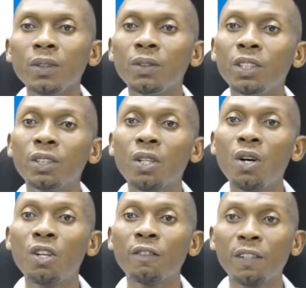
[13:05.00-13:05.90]
which is
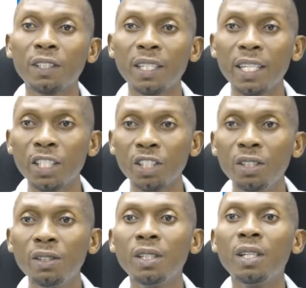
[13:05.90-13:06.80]
called
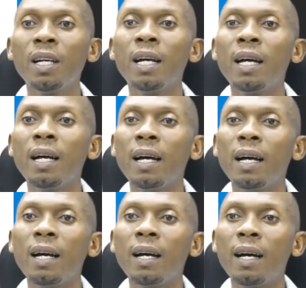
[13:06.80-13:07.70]
fertigation.
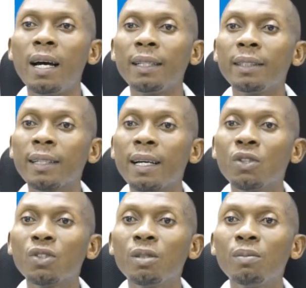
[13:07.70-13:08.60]
And it can
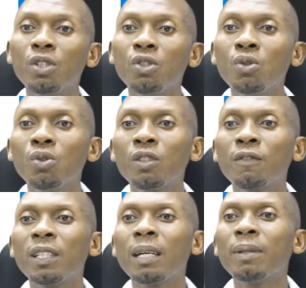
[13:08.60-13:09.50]
also be used
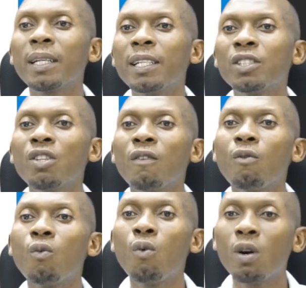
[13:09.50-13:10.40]
for the application of
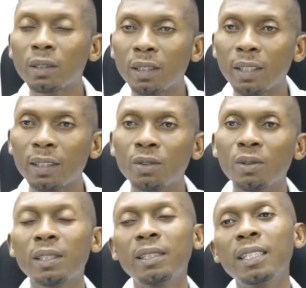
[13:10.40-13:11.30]
water to
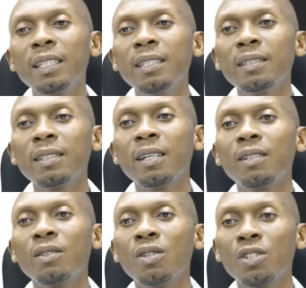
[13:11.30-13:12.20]
the seedlings in our
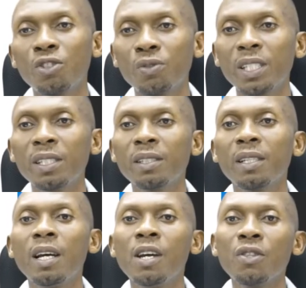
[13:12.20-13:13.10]
nurseries.
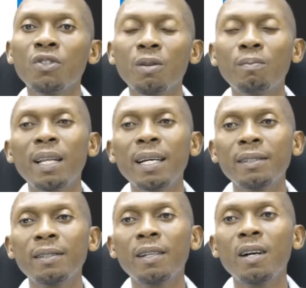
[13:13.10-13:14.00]
You know, some
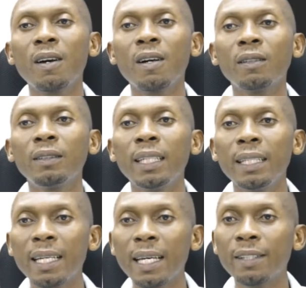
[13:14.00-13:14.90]
plants are
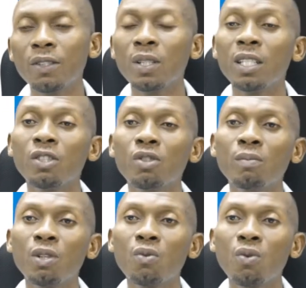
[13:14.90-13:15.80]
delicate, so they need to
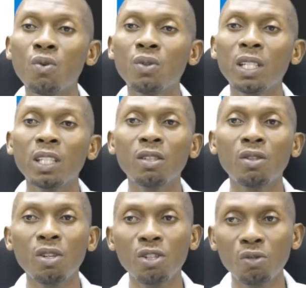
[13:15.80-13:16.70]
be grown in the
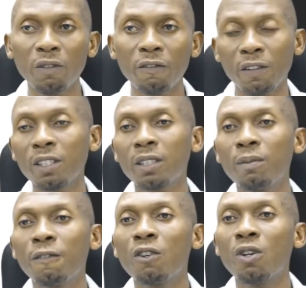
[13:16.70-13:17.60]
nursery first
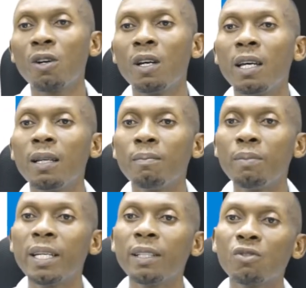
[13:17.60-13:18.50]
before
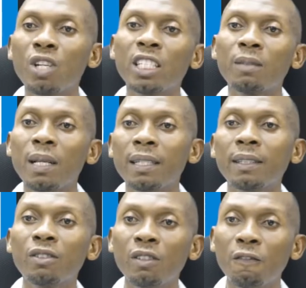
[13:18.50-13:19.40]
being
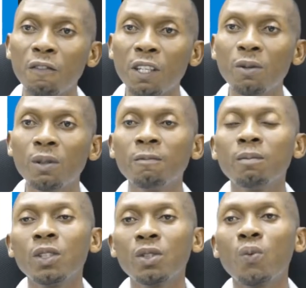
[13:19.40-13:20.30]
transplanted to the field.
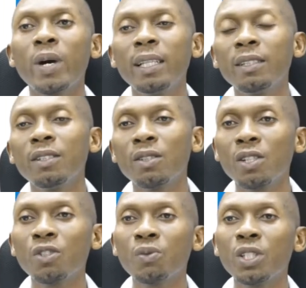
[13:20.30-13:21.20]
So while in the
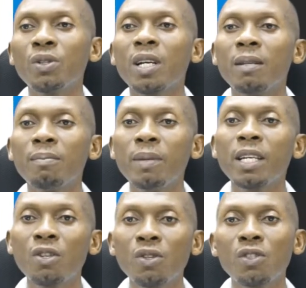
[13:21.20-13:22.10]
nursery, you can
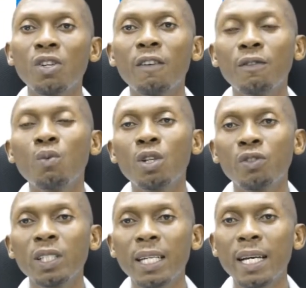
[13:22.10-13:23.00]
make use of the
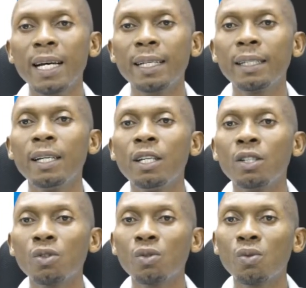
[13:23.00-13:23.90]
watering can
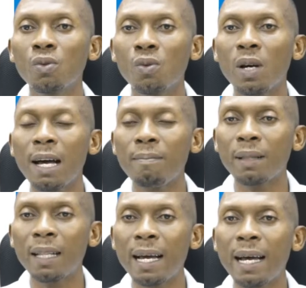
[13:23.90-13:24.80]
to
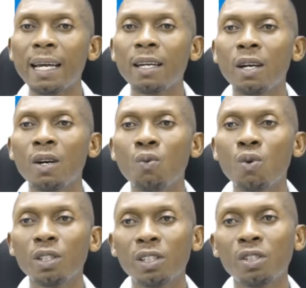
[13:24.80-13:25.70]
apply
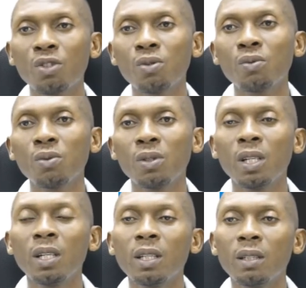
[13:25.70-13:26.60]
water to
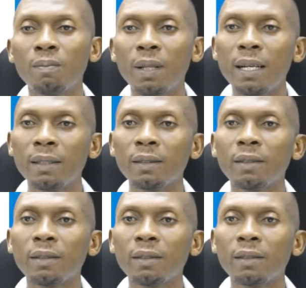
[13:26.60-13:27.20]
the plants.